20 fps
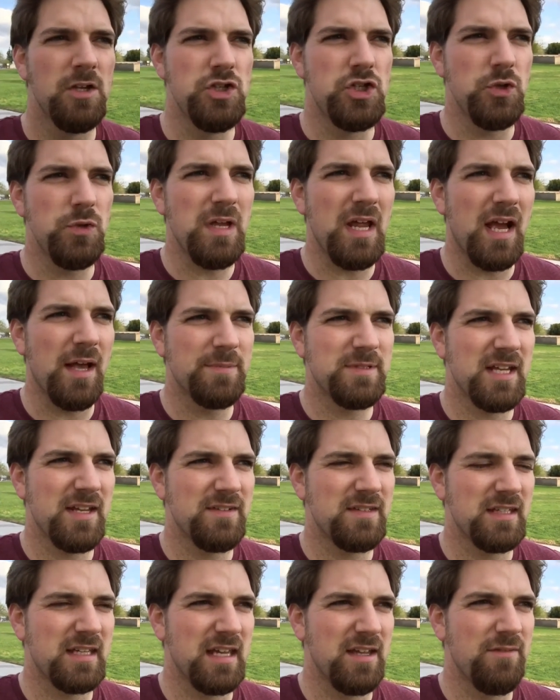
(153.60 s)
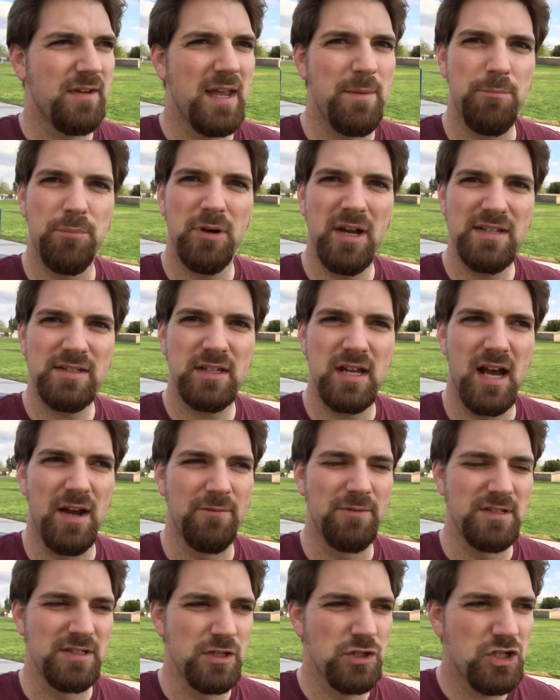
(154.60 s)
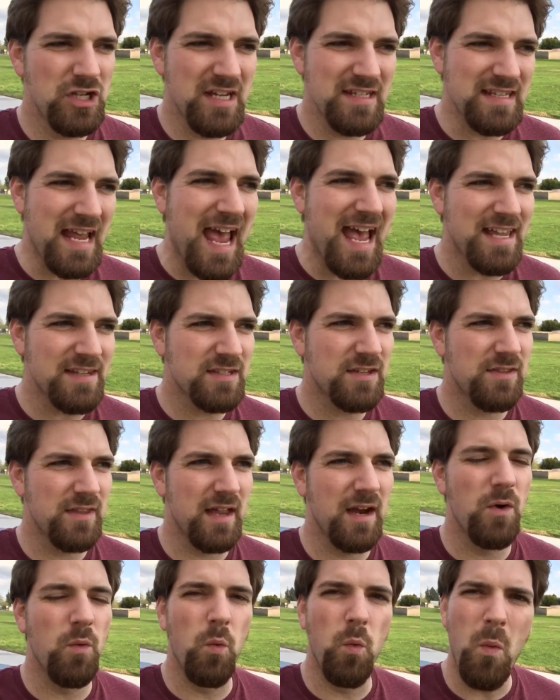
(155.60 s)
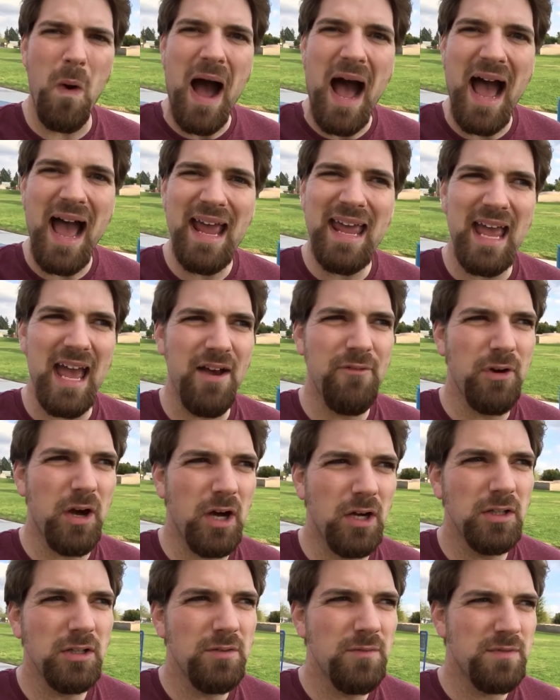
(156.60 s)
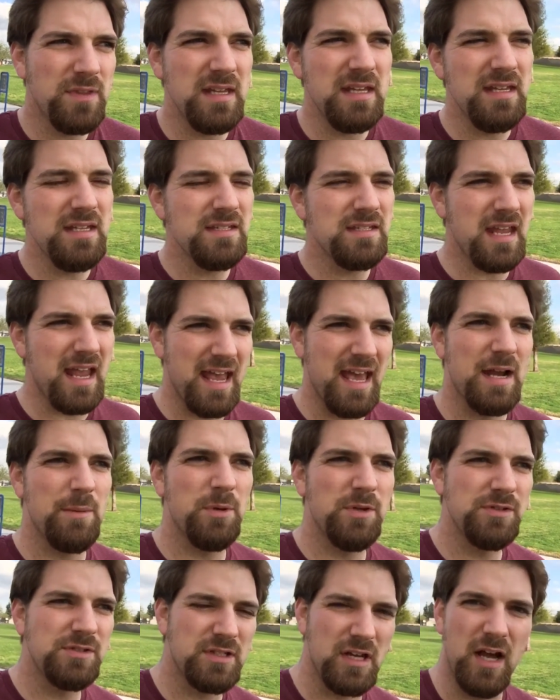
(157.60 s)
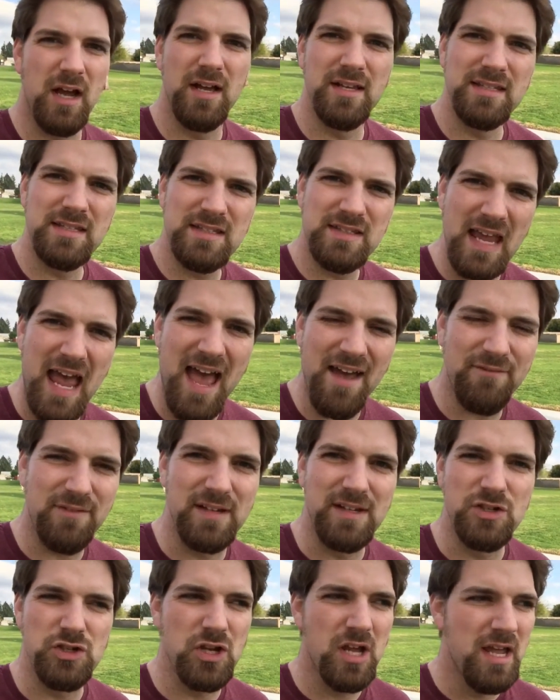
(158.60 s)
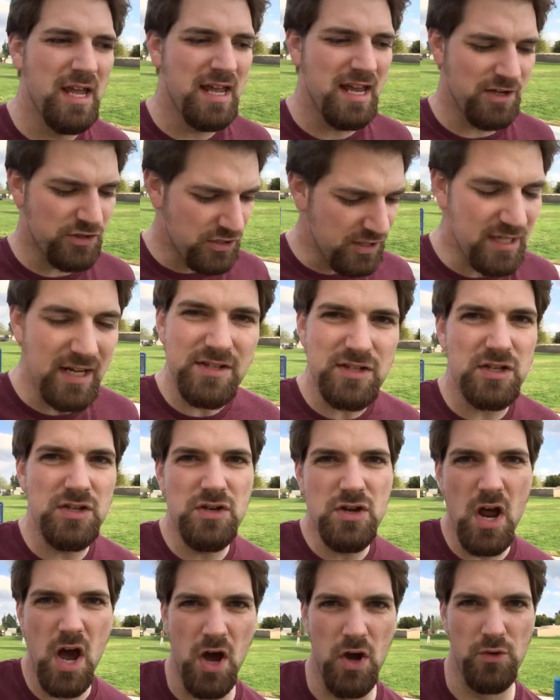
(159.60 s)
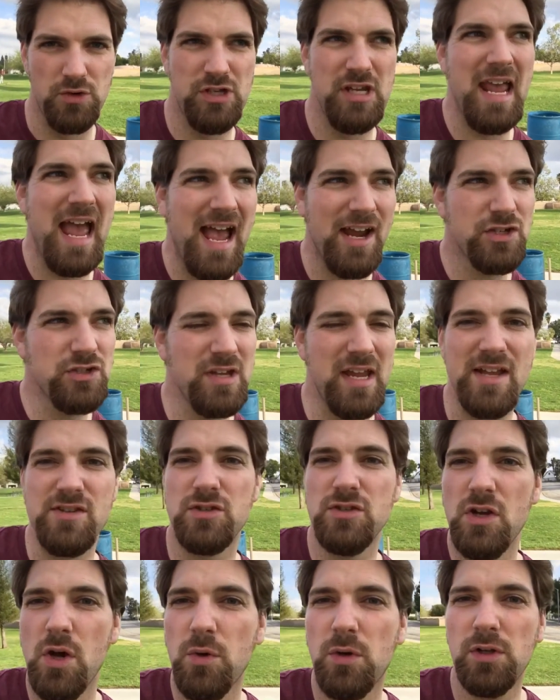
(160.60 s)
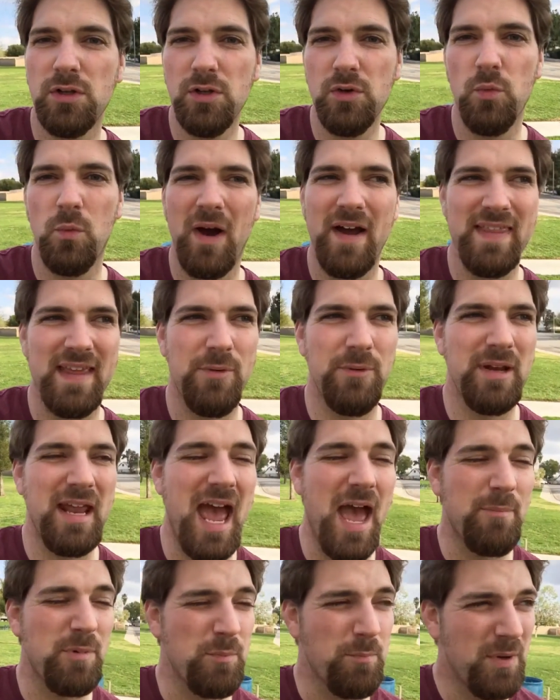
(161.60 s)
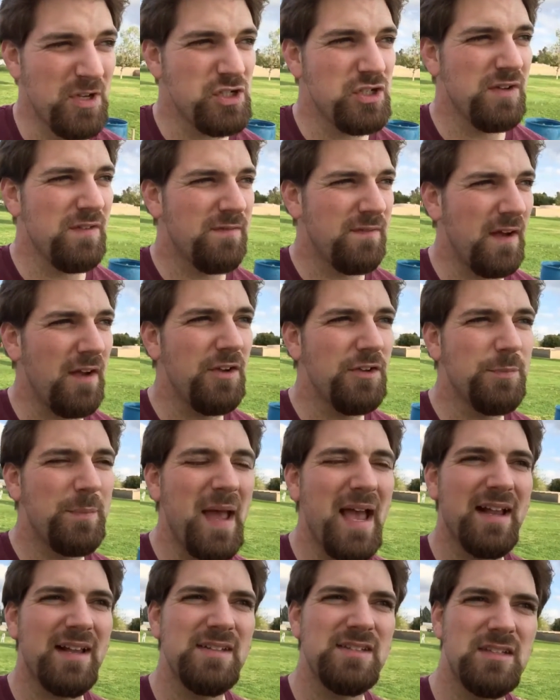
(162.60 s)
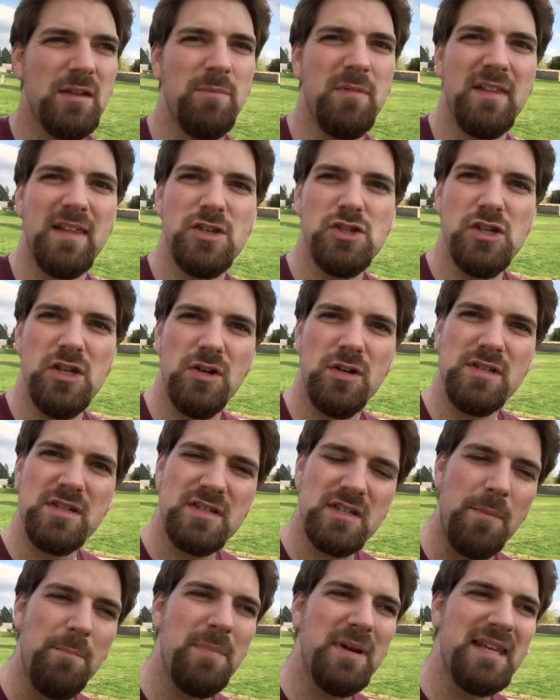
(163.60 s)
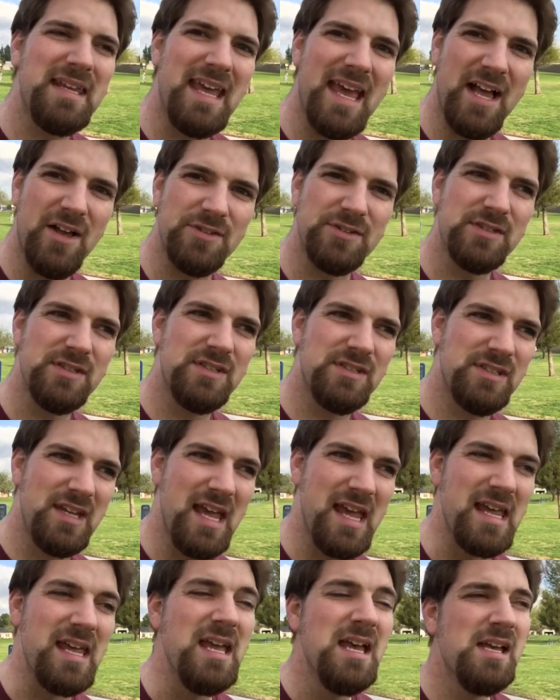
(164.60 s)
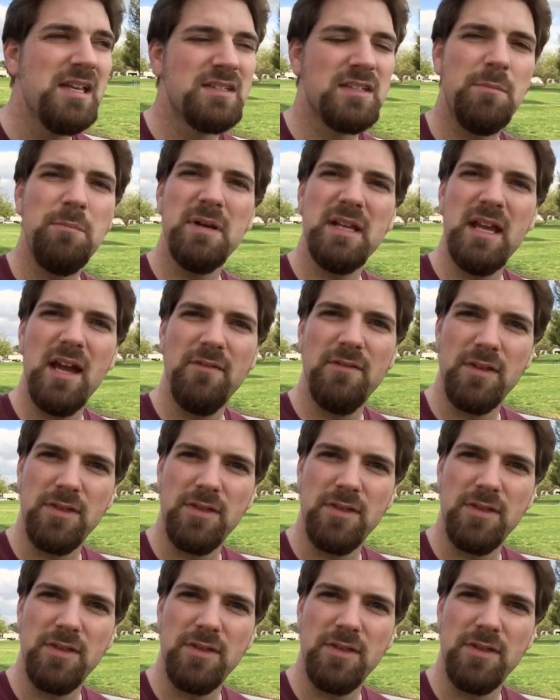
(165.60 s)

Judy Hopps has to give a press conference, and she is asked there, why have all of these animals gone savage? And she doesn't know. She actually has no clue why that would happen, but she falls back on something that she heard somebody else say, somebody of